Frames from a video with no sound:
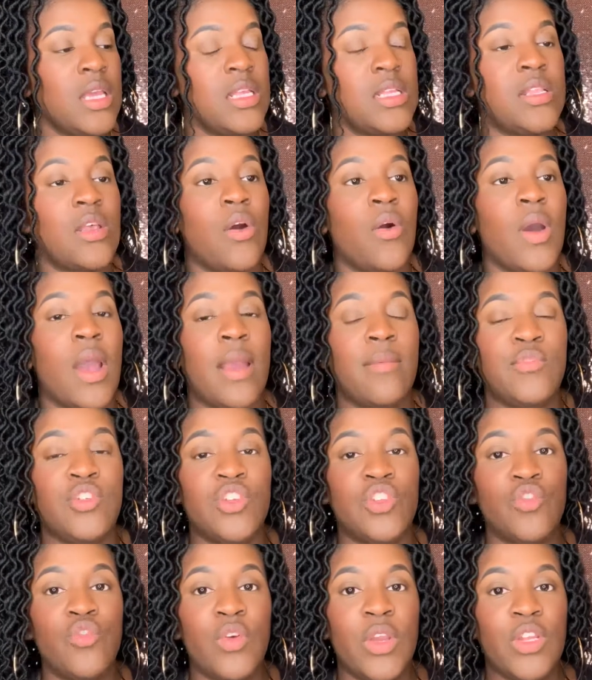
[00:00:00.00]
So I'm
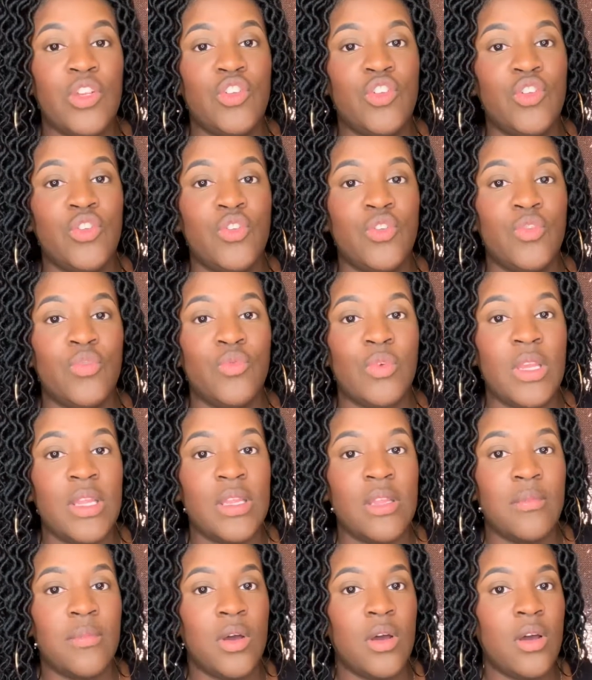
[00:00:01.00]
just going to
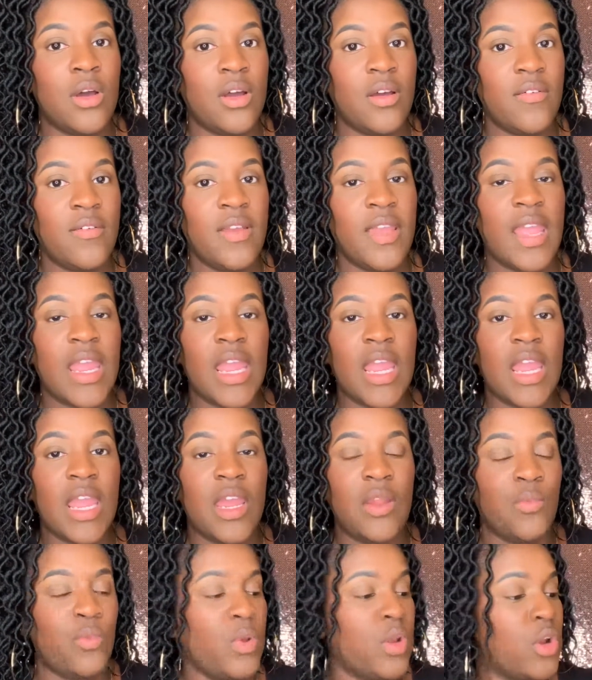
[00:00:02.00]
read them off,
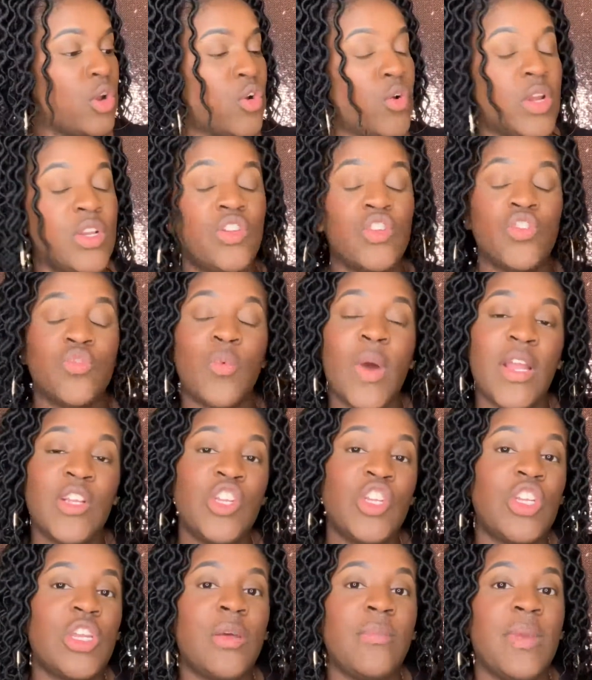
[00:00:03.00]
and we are going to
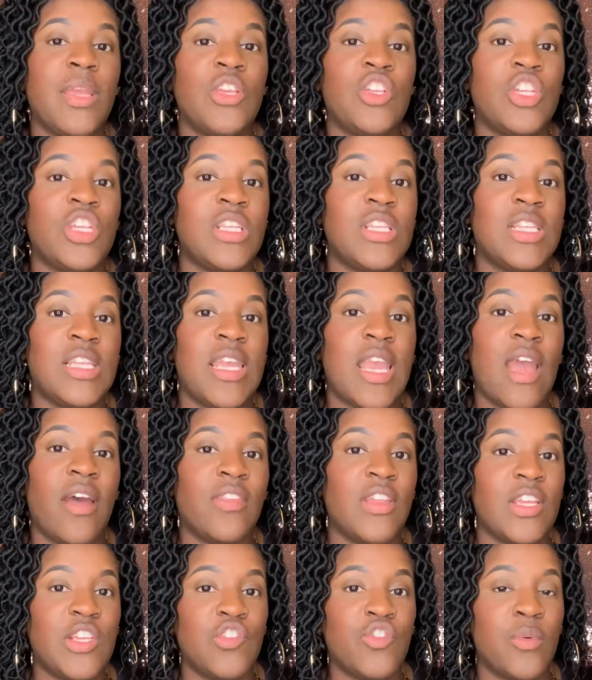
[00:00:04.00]
swatch them and just see how
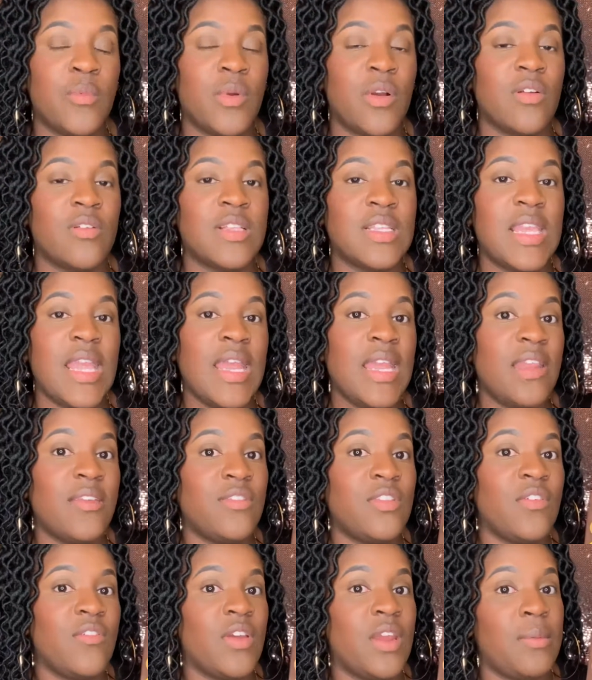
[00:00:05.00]
they show up on our skin,
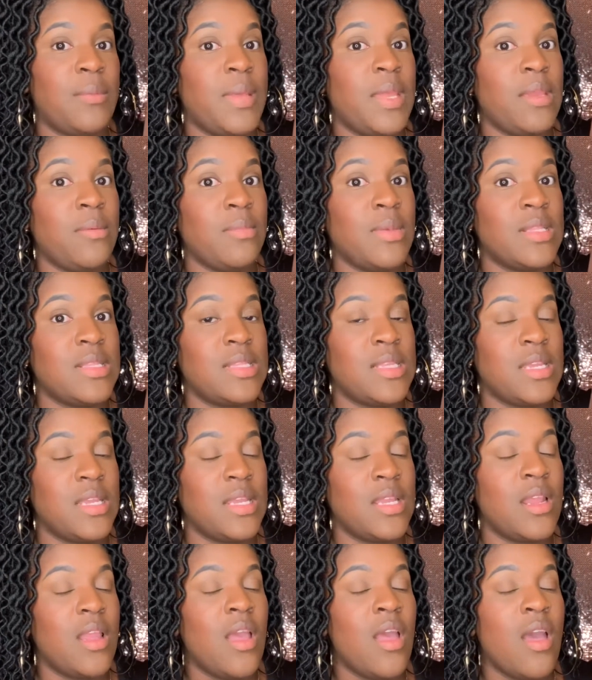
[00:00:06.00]
if they're very
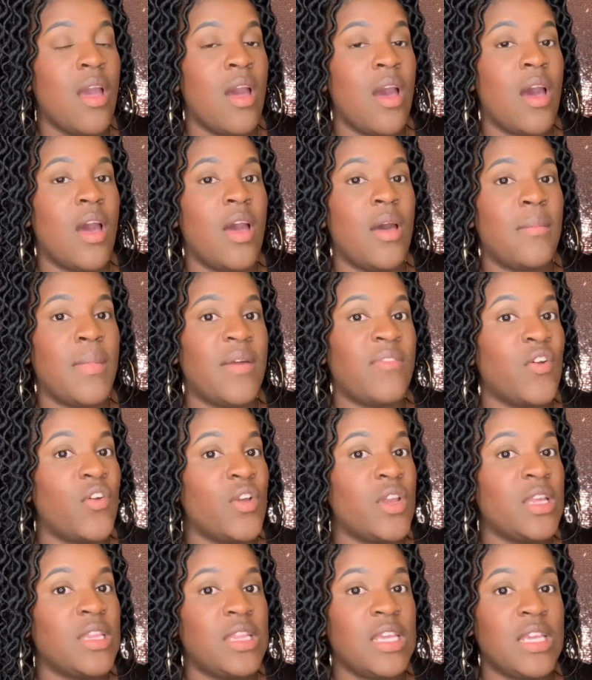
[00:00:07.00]
pigmented. I've
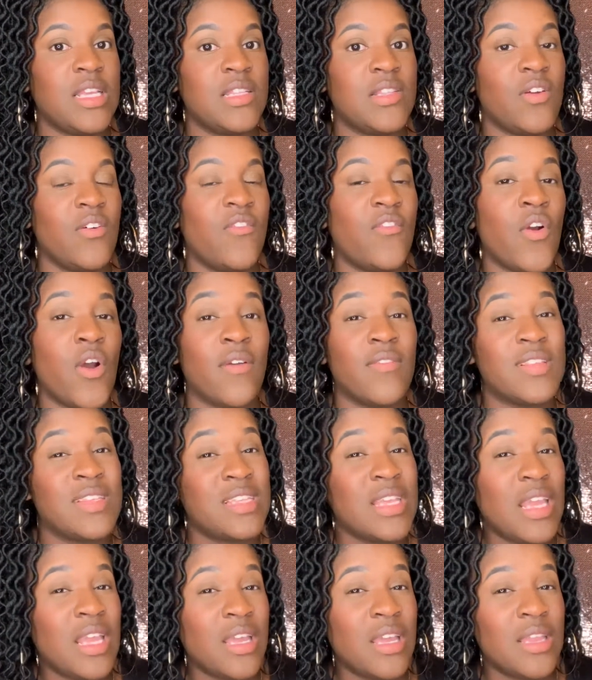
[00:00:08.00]
heard good things so far, I've
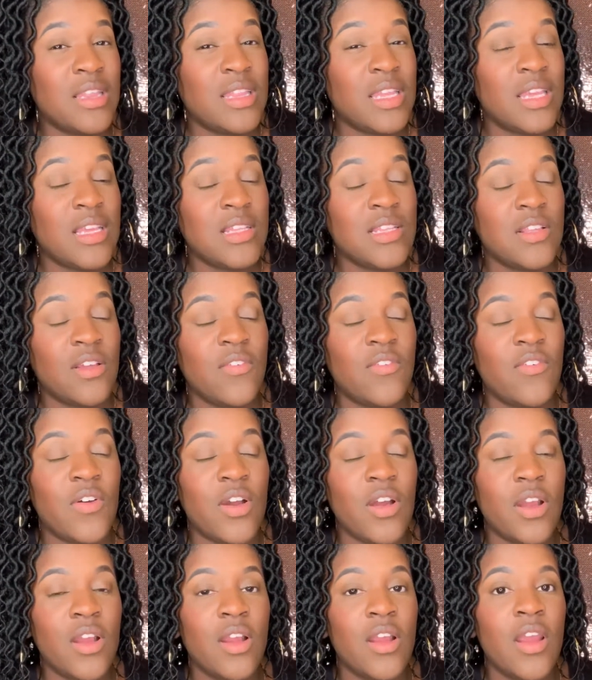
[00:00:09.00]
seen good things so
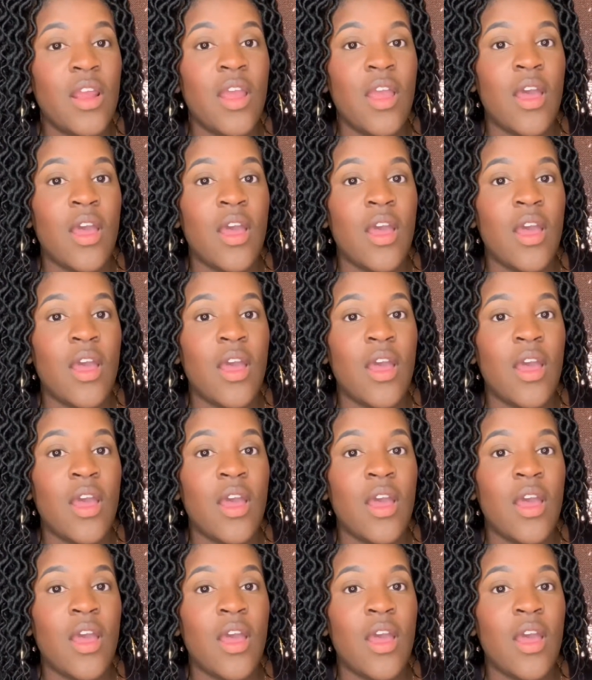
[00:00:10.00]
far,